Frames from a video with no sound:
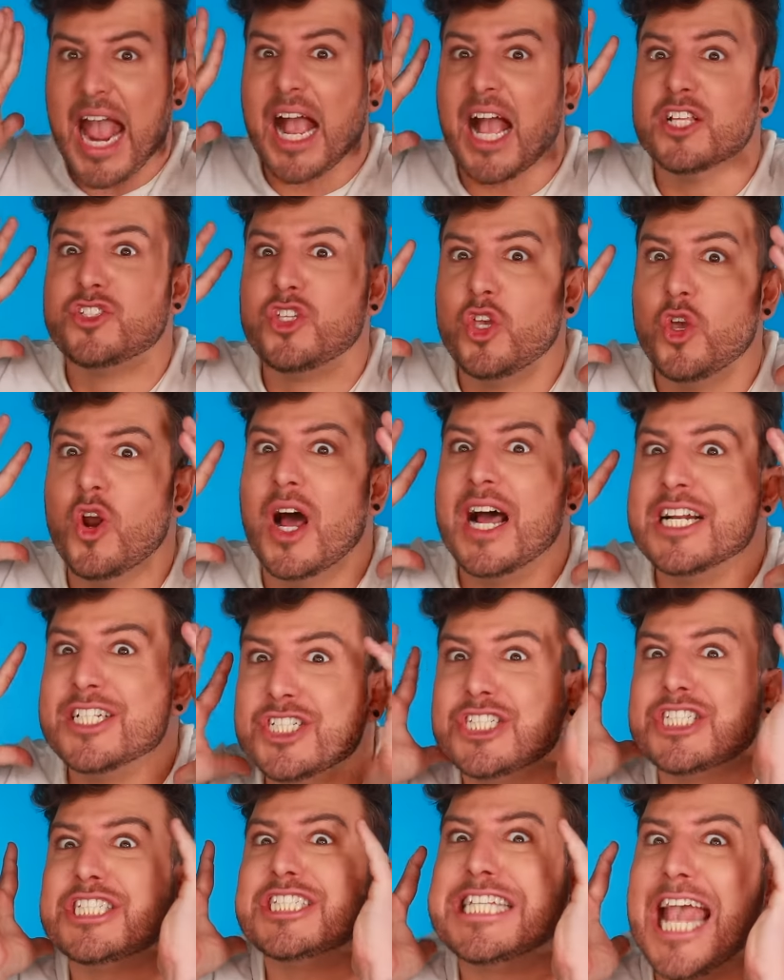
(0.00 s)
Do you
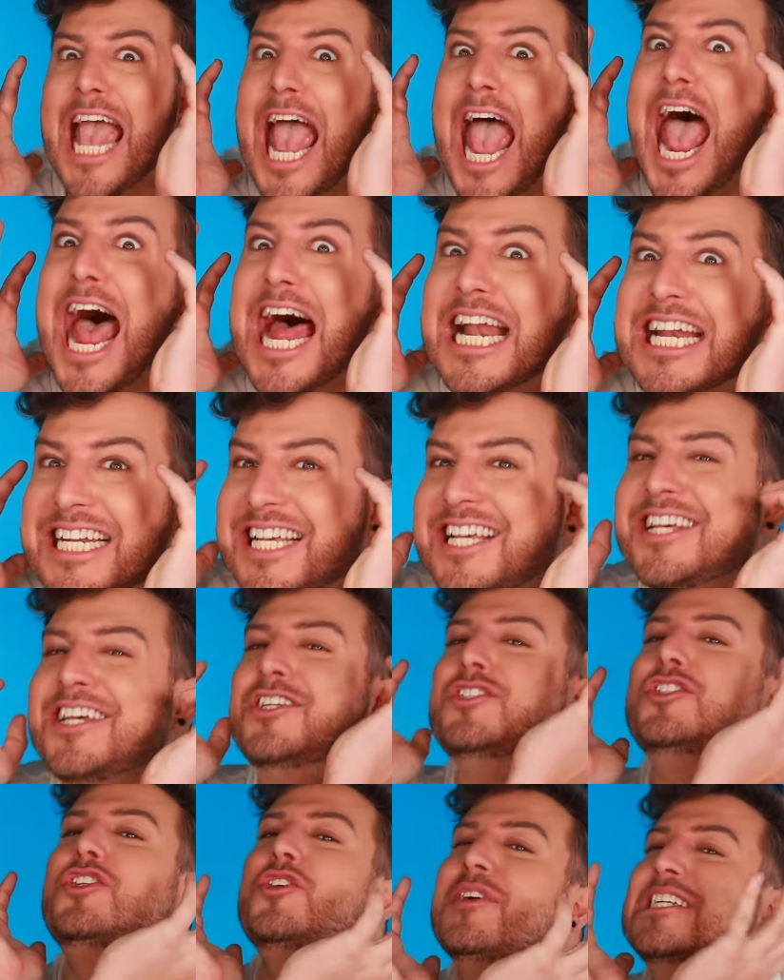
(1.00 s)
understand?
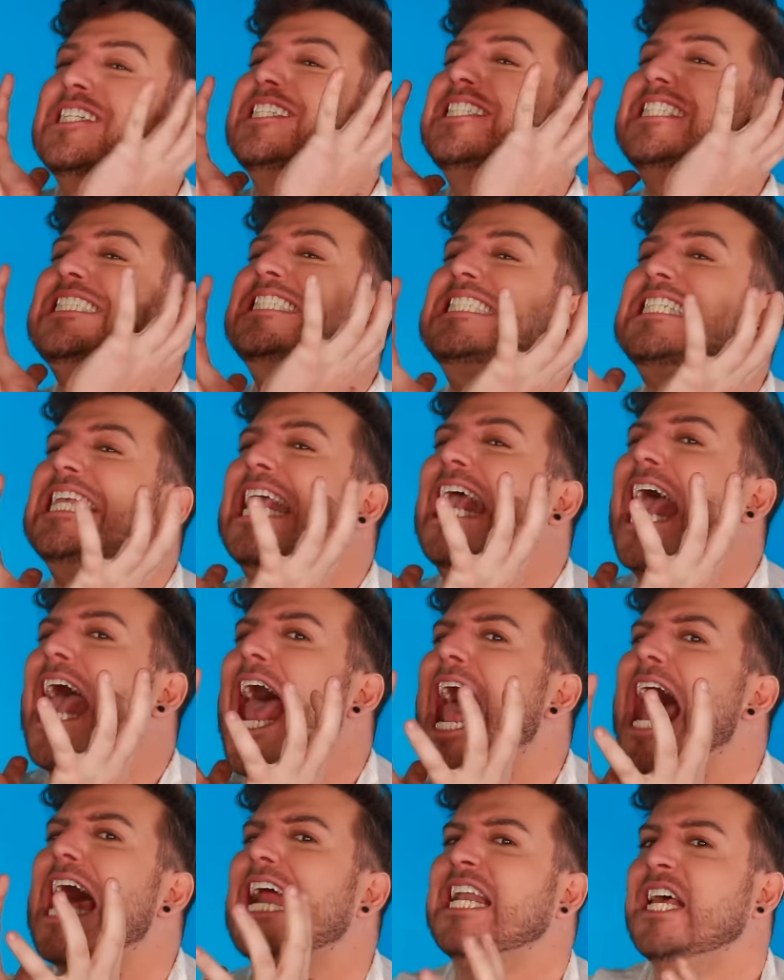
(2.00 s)
Do you
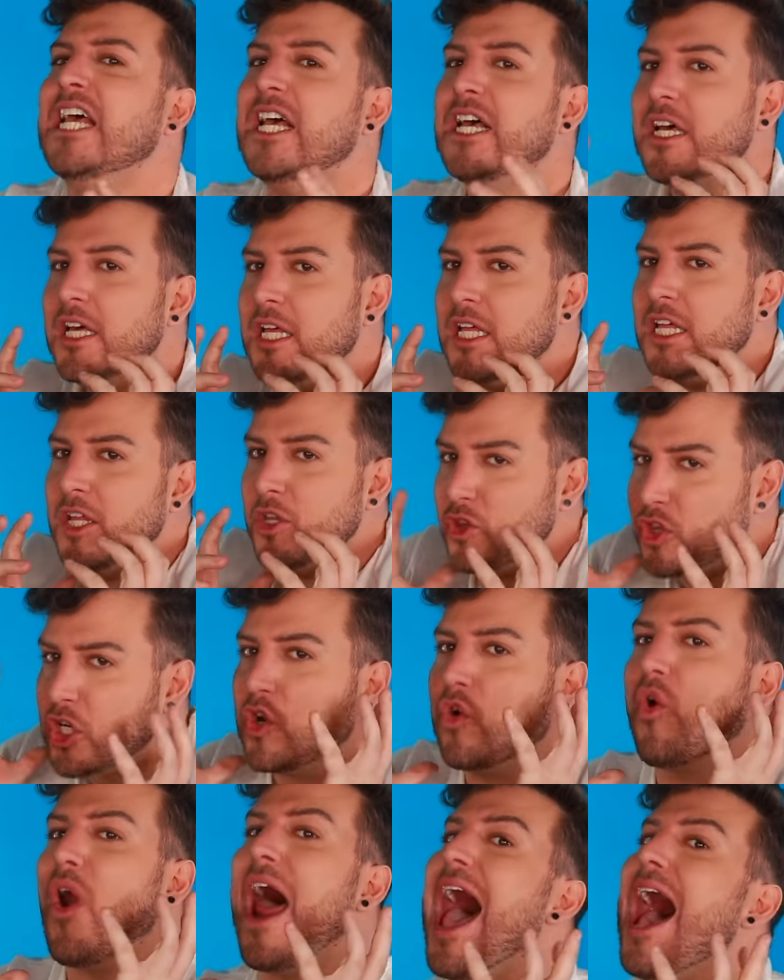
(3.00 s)
understand? The
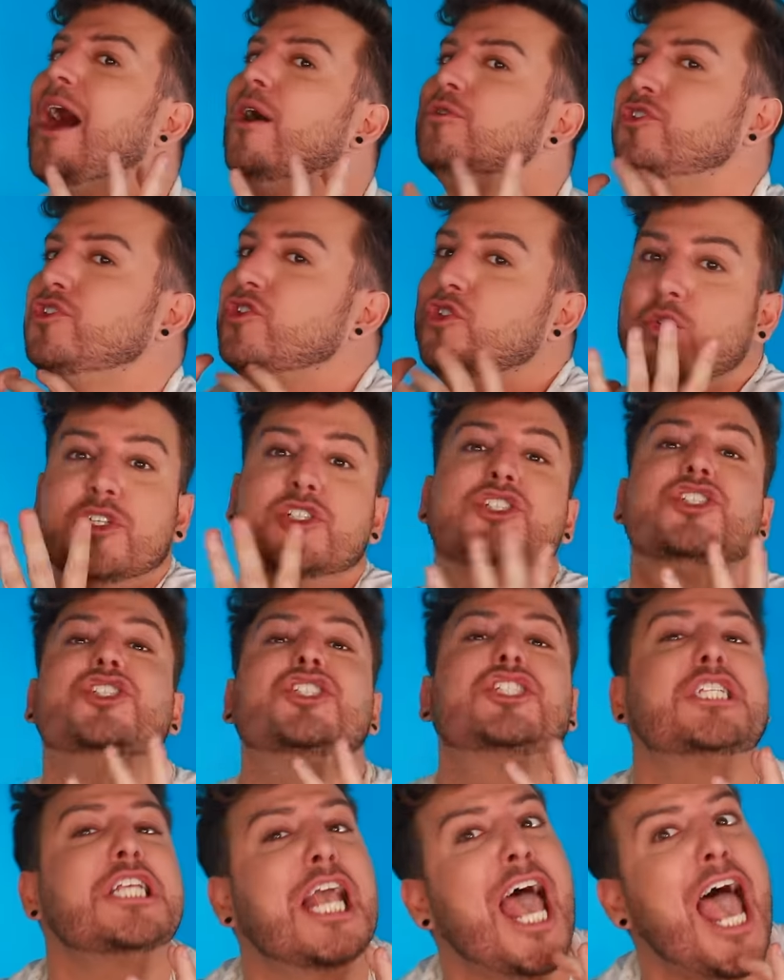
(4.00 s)
crowds, do you
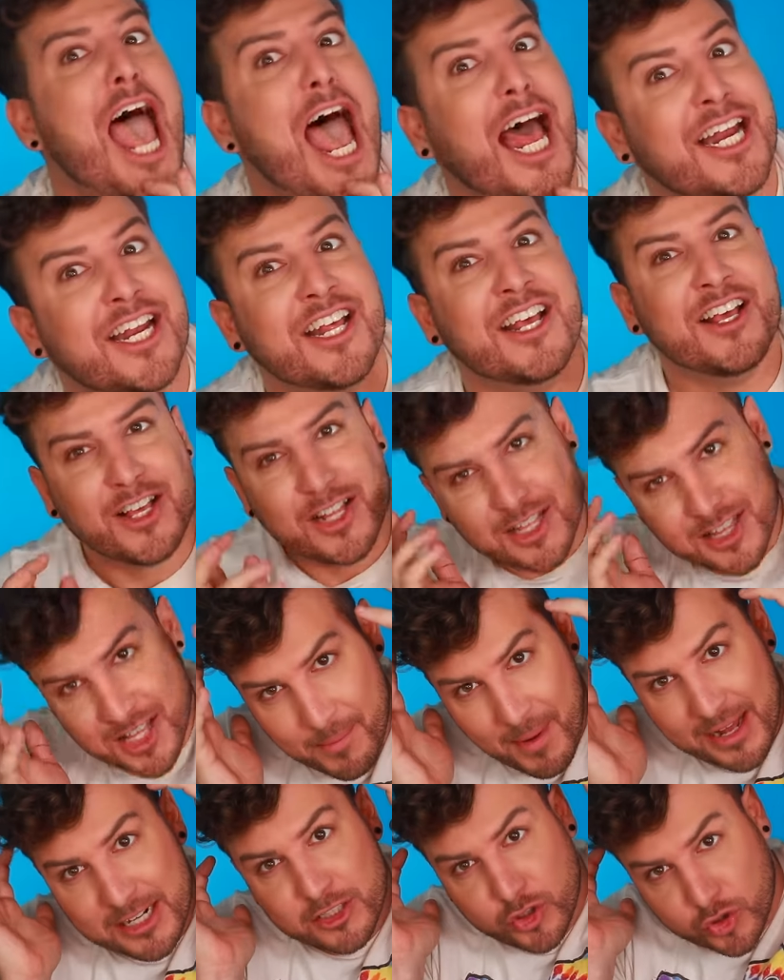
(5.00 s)
understand? The
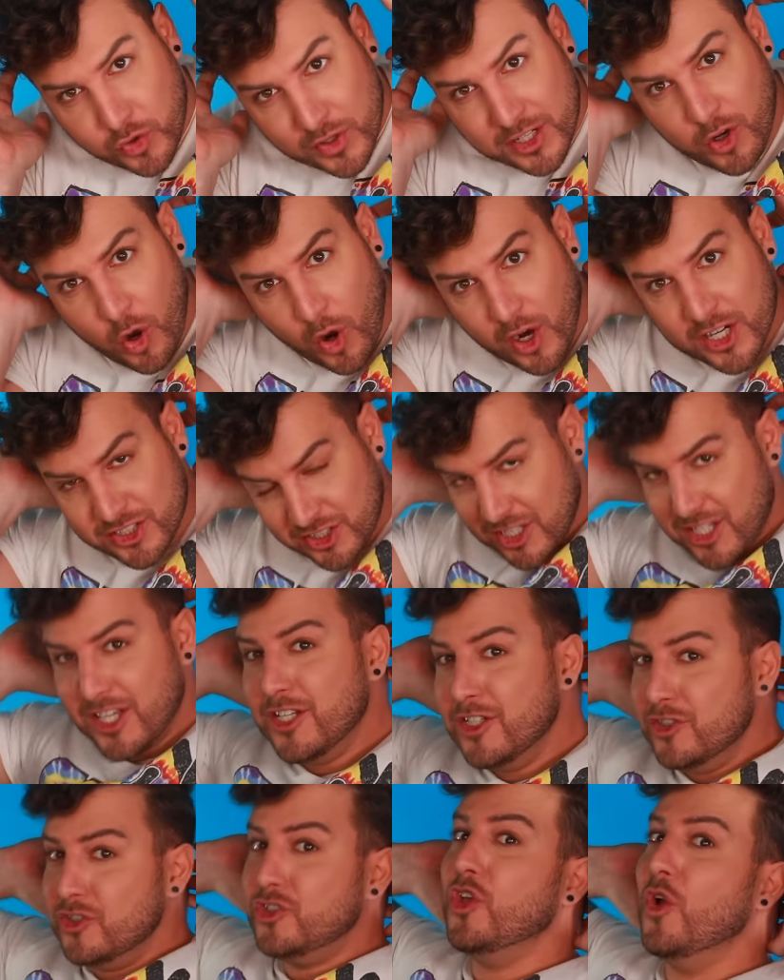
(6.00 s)
amount of drink orders,
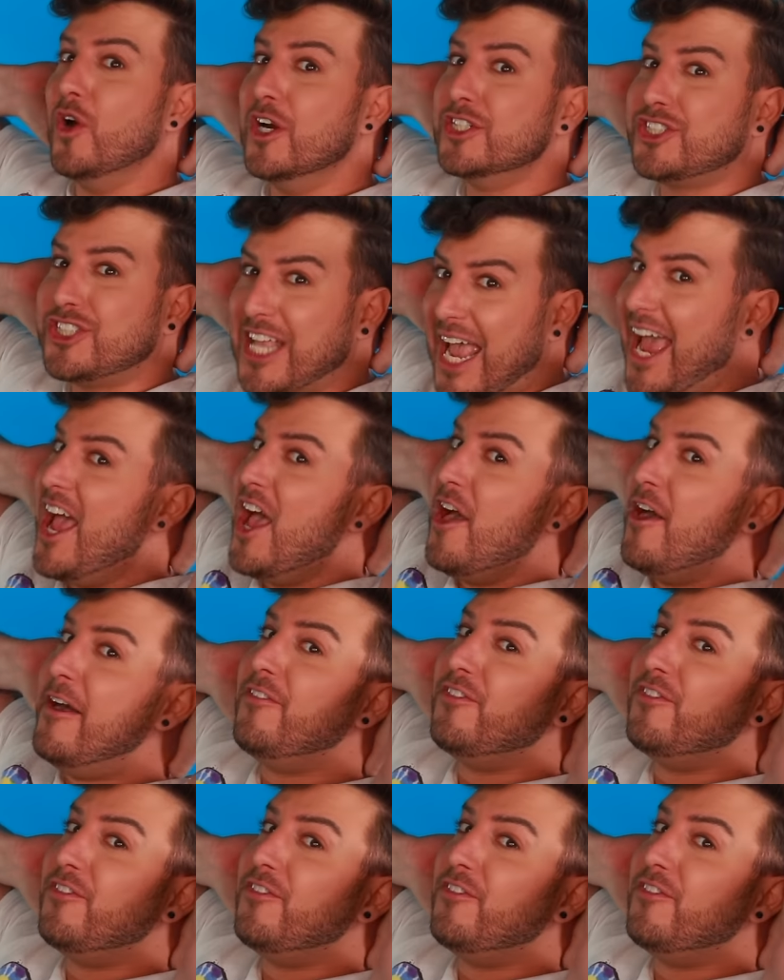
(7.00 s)
do you understand?